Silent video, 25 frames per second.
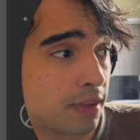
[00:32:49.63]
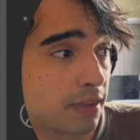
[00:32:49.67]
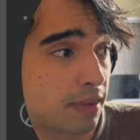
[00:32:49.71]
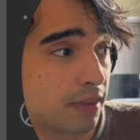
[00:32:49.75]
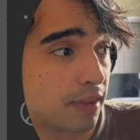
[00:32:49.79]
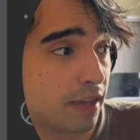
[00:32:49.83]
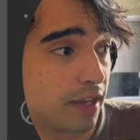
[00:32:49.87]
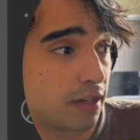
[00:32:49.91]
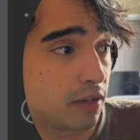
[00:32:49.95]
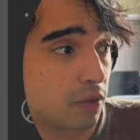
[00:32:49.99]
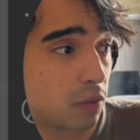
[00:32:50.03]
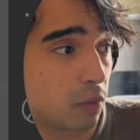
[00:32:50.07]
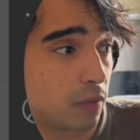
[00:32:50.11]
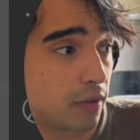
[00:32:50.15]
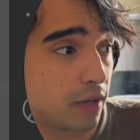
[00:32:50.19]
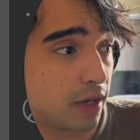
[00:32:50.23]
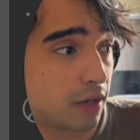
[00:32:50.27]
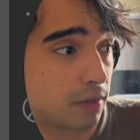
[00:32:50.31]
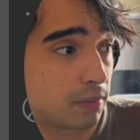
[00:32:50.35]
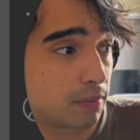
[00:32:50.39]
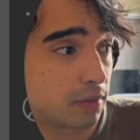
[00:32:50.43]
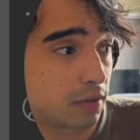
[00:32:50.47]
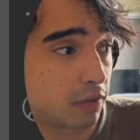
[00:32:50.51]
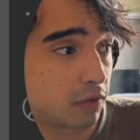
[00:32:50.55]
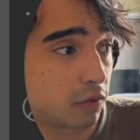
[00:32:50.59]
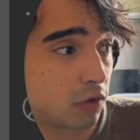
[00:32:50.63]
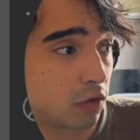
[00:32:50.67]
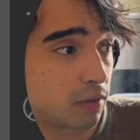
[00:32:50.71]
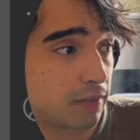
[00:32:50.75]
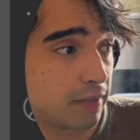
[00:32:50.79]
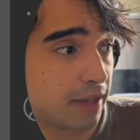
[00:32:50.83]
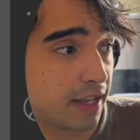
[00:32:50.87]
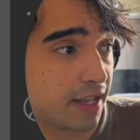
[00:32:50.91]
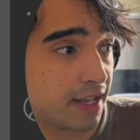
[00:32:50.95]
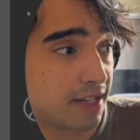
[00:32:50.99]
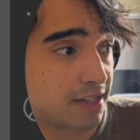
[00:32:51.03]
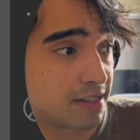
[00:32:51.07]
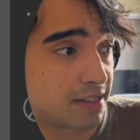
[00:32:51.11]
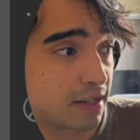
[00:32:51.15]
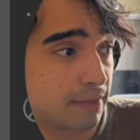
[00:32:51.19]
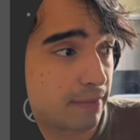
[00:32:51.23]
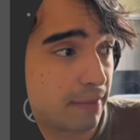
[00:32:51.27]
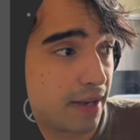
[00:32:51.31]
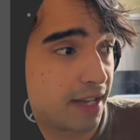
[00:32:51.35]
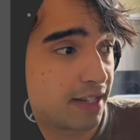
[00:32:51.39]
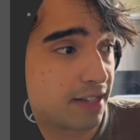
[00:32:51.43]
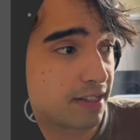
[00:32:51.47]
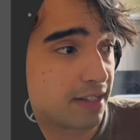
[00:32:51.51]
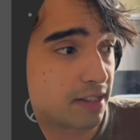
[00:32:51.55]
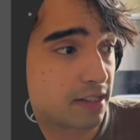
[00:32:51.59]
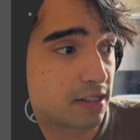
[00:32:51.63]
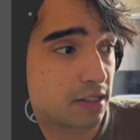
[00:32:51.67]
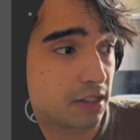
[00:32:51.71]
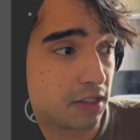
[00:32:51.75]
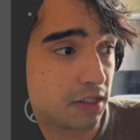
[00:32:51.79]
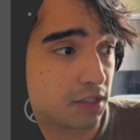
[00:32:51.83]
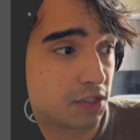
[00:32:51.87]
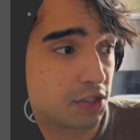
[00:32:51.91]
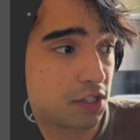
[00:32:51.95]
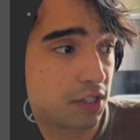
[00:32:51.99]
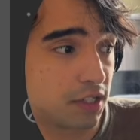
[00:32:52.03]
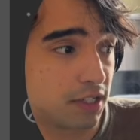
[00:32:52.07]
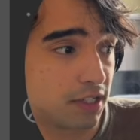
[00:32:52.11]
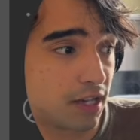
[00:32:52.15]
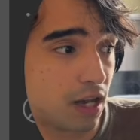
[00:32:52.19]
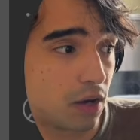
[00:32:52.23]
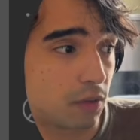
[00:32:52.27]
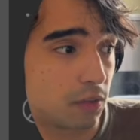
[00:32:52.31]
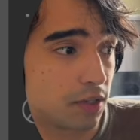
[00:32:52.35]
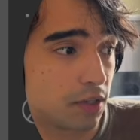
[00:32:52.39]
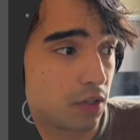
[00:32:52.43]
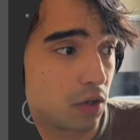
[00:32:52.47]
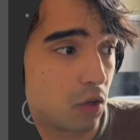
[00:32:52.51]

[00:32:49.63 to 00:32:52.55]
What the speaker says: Then we are performing a semantic search in our